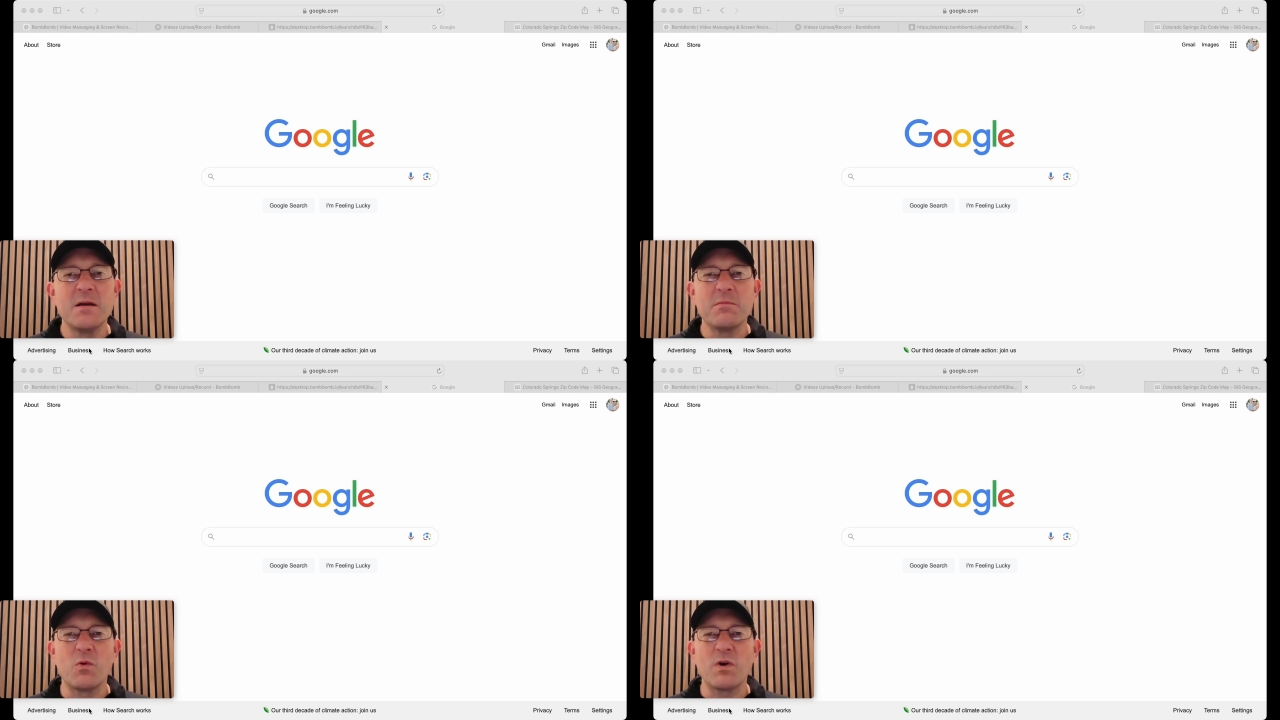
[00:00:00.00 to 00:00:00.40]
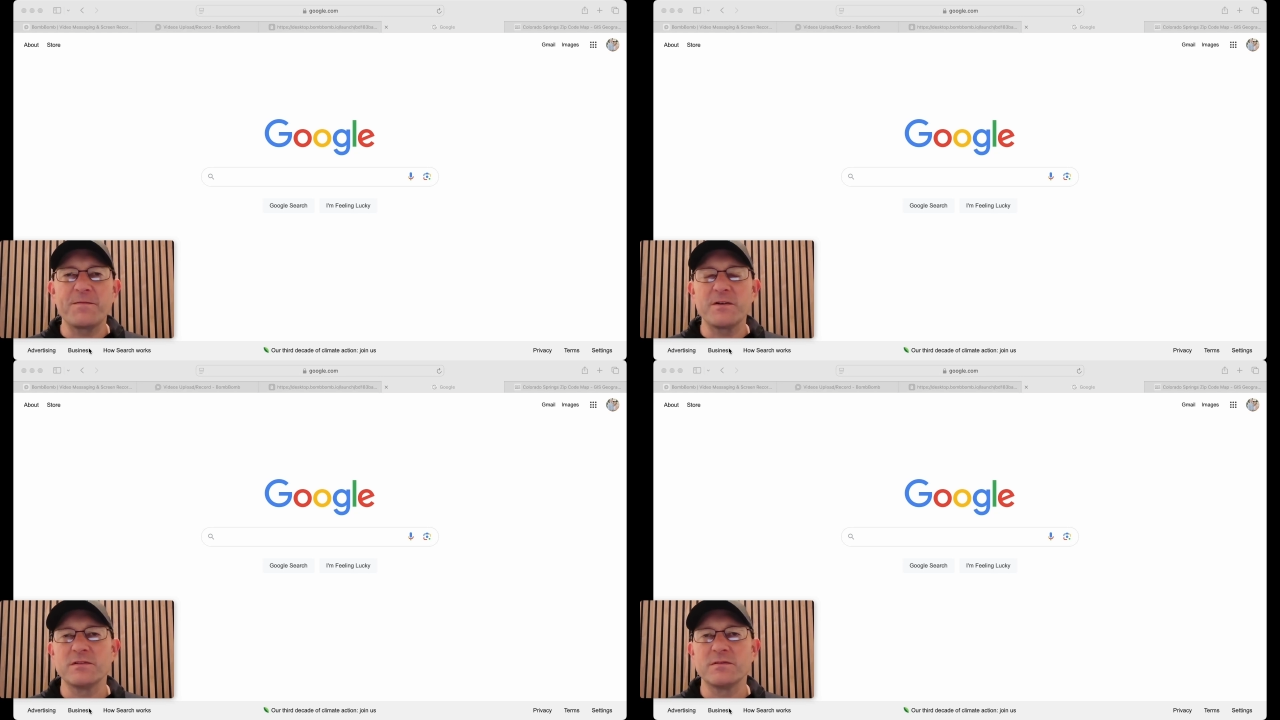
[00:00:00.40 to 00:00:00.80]
But what if
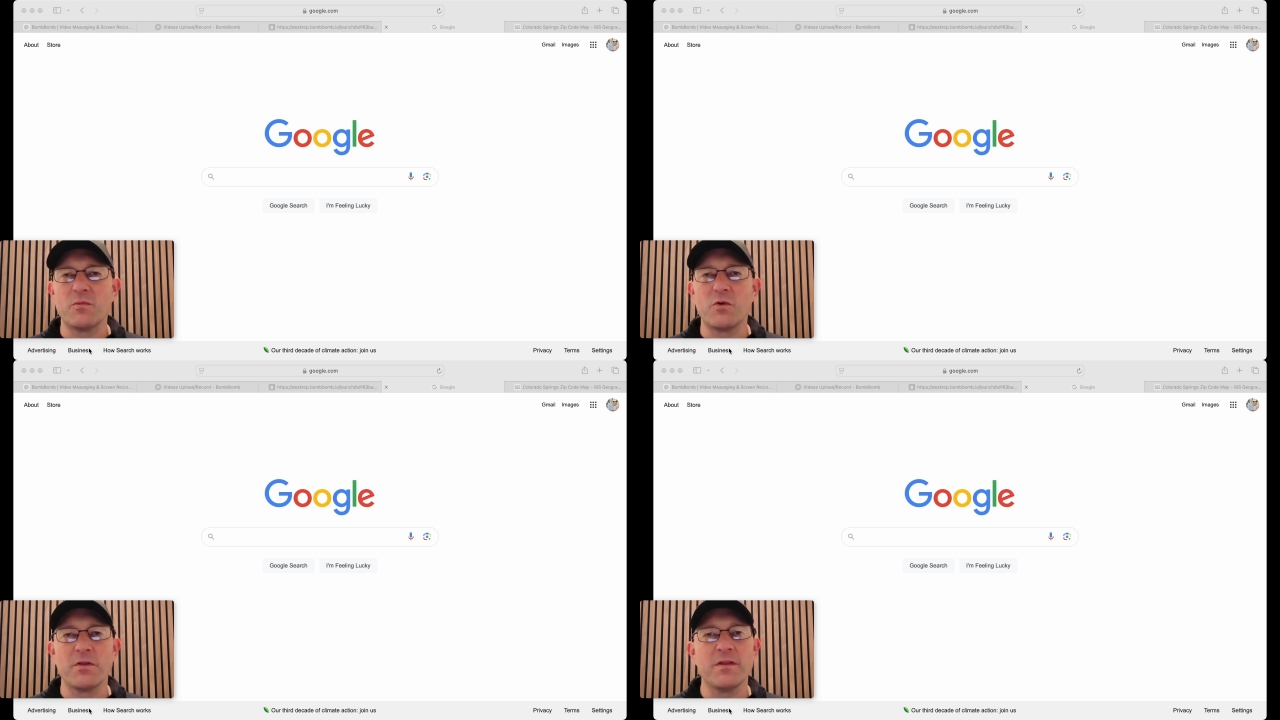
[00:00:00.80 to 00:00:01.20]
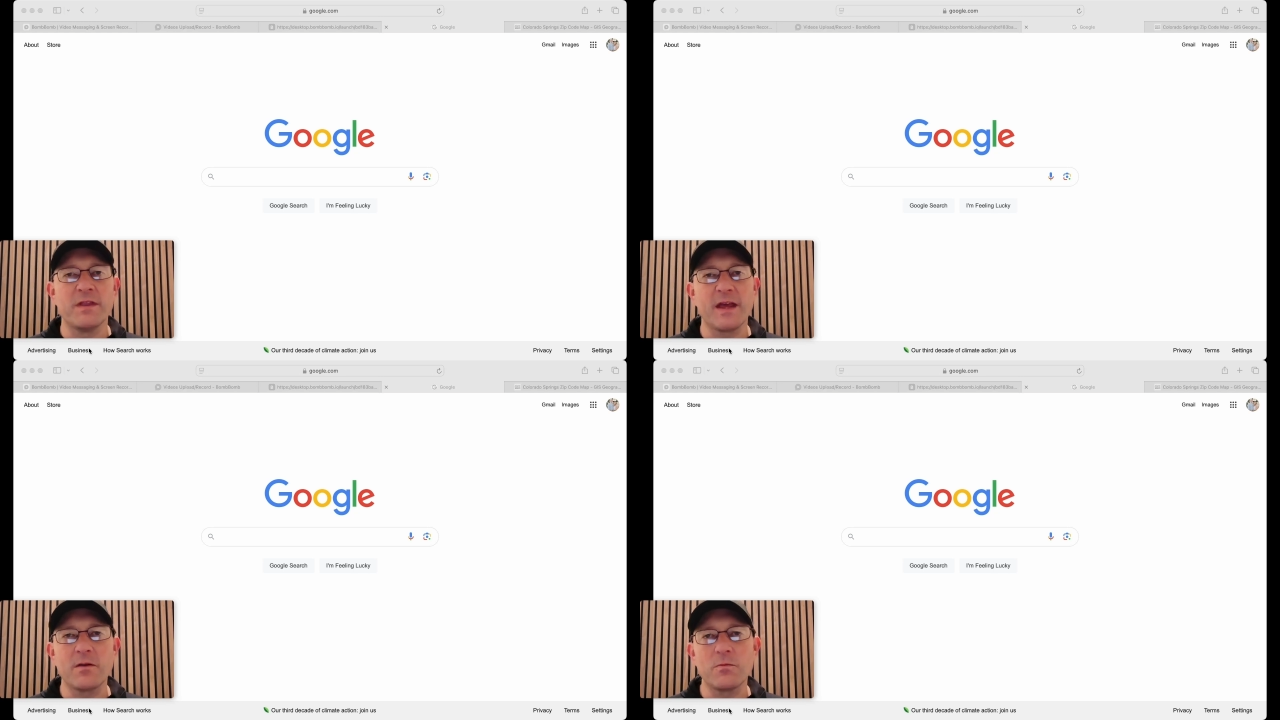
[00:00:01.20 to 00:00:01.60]
it was more than
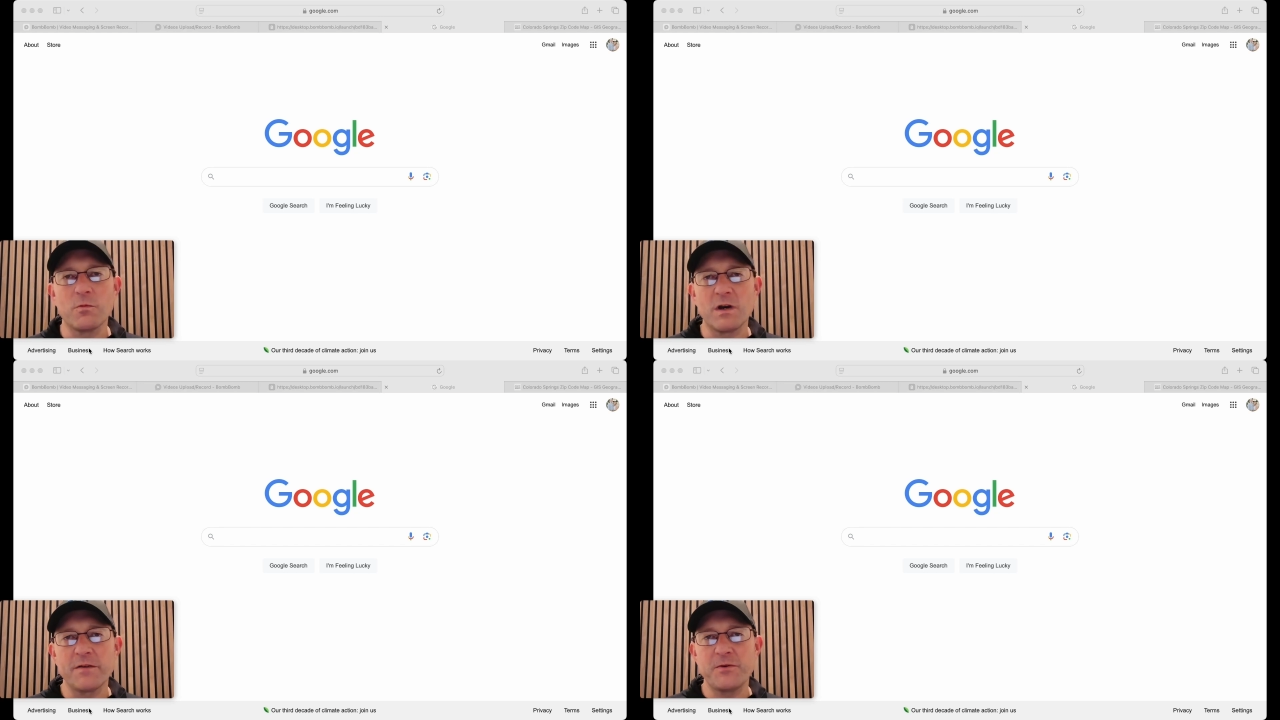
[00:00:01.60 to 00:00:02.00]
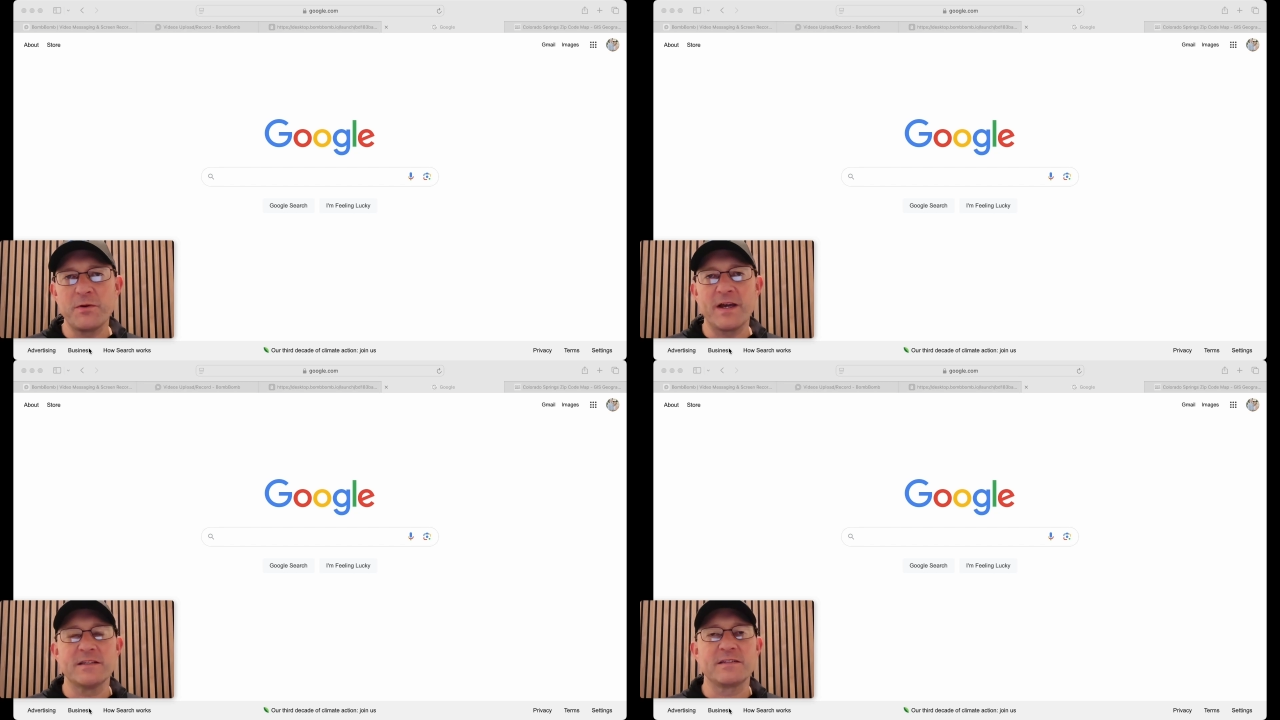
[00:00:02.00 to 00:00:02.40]
that? What if you
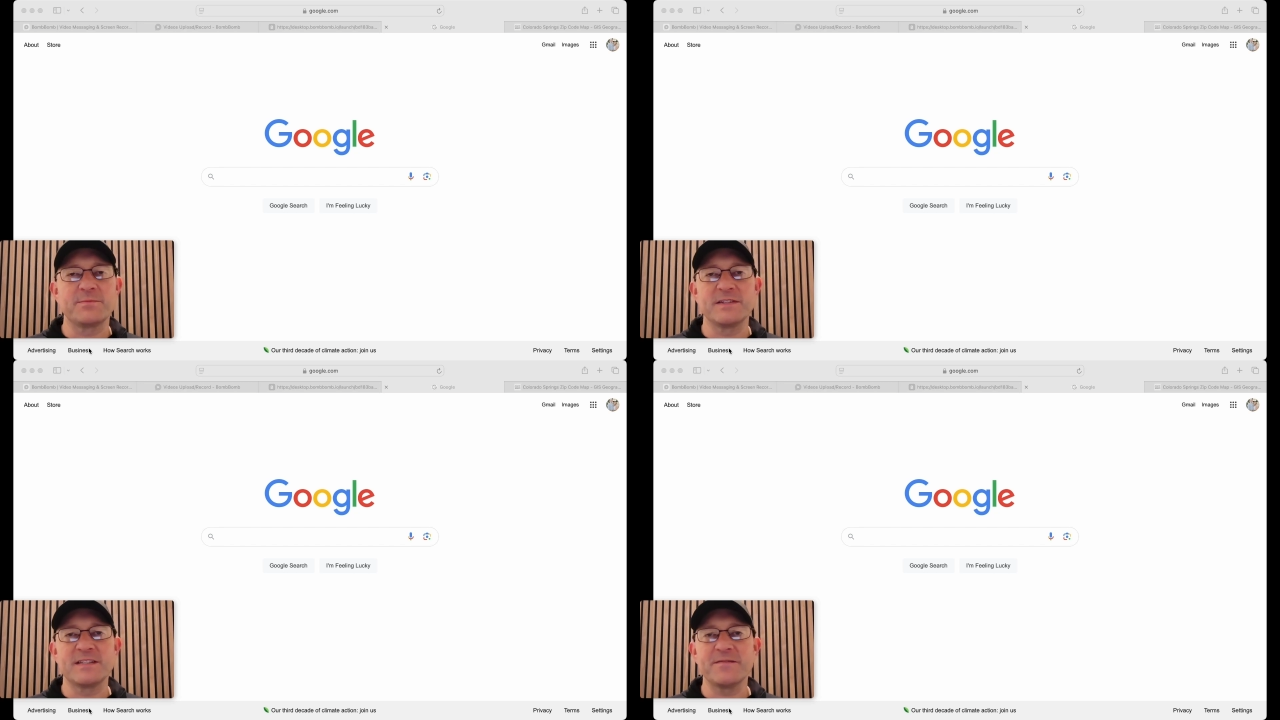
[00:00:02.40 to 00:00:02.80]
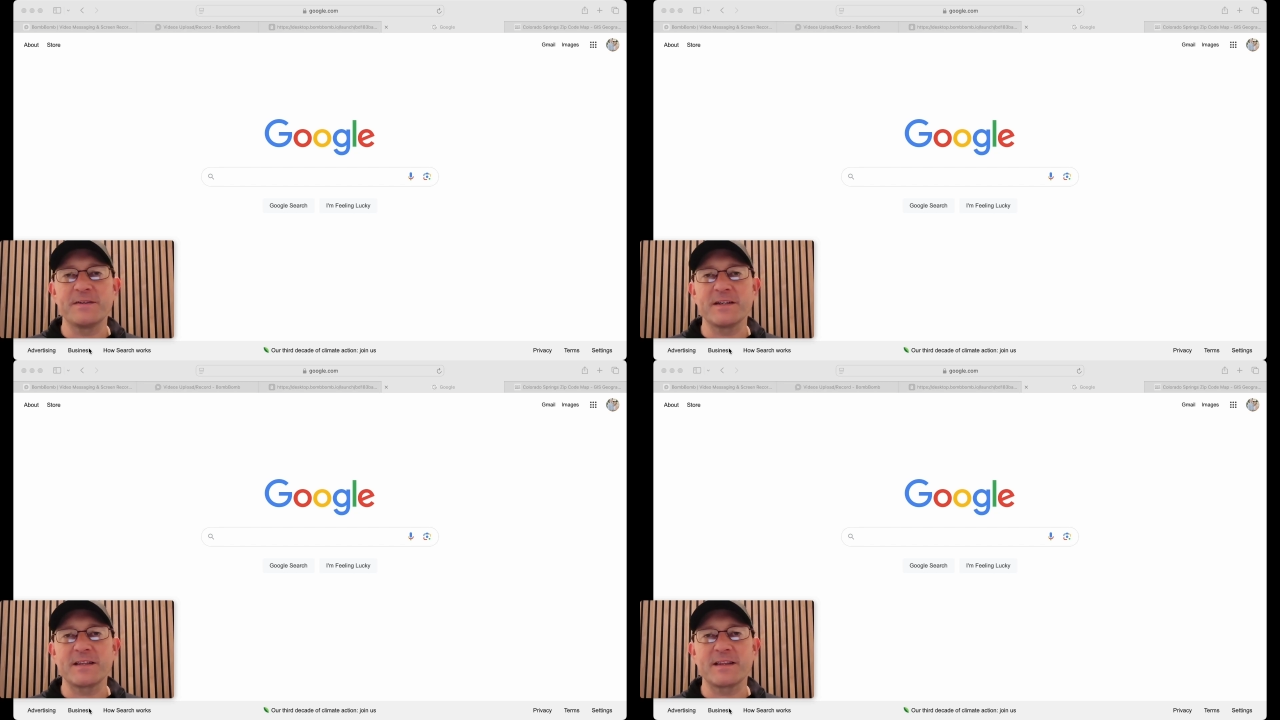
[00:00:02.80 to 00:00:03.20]
had specific